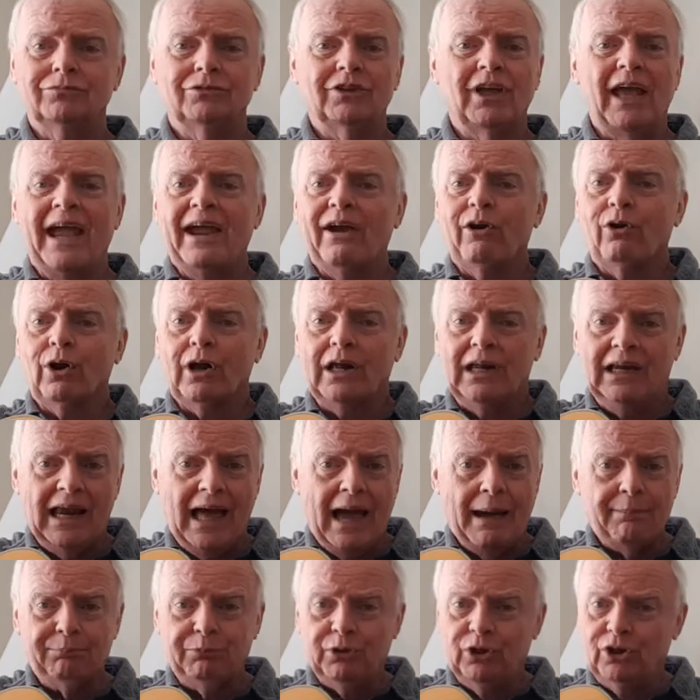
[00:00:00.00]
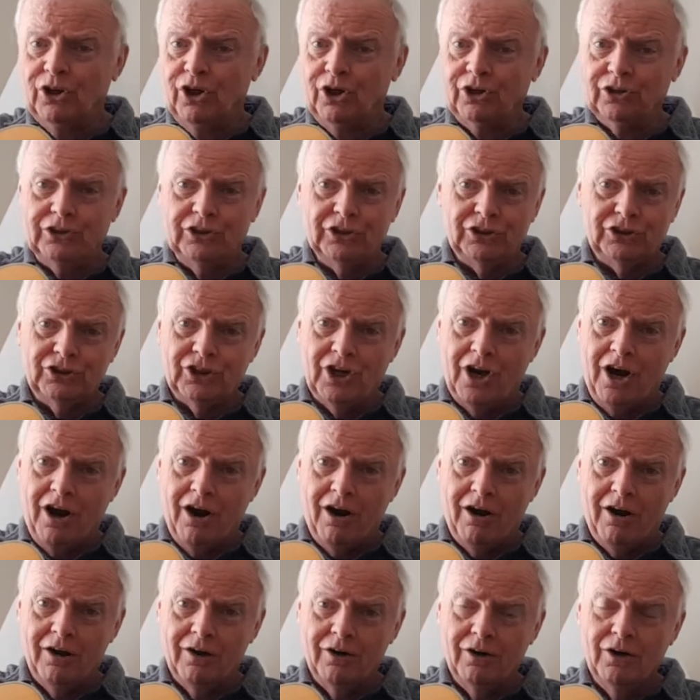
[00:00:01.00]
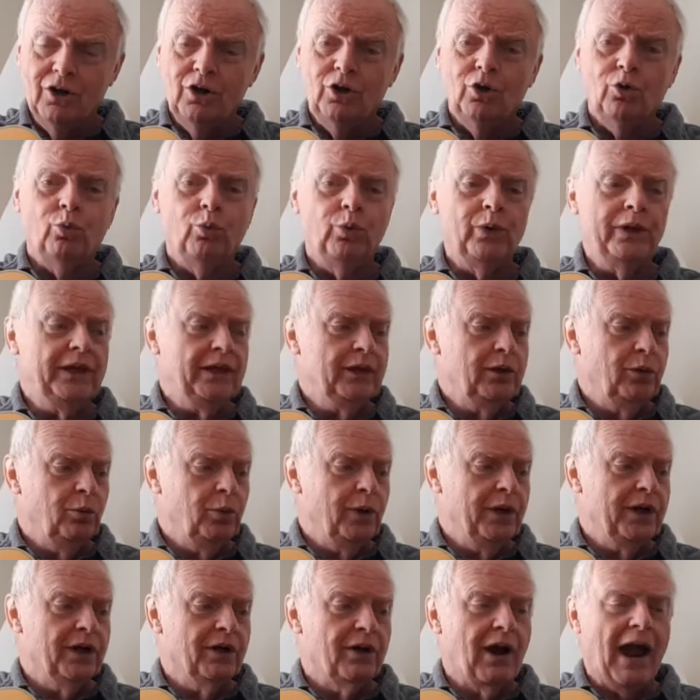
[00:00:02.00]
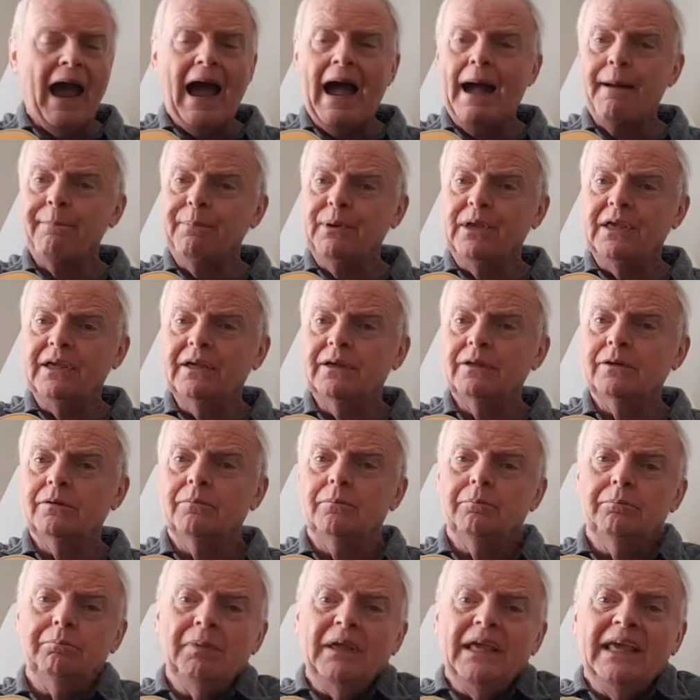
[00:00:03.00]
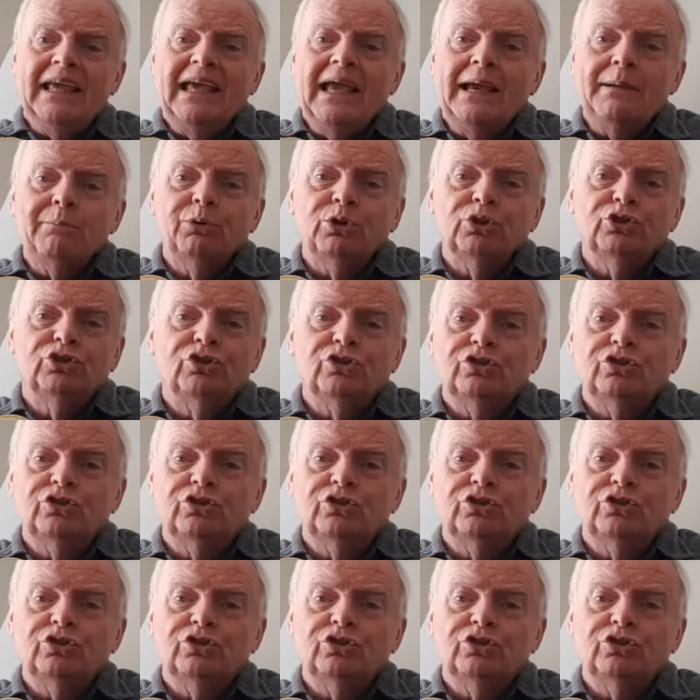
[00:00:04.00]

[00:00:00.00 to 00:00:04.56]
Eric Clapton on guitar. We are happy at being able to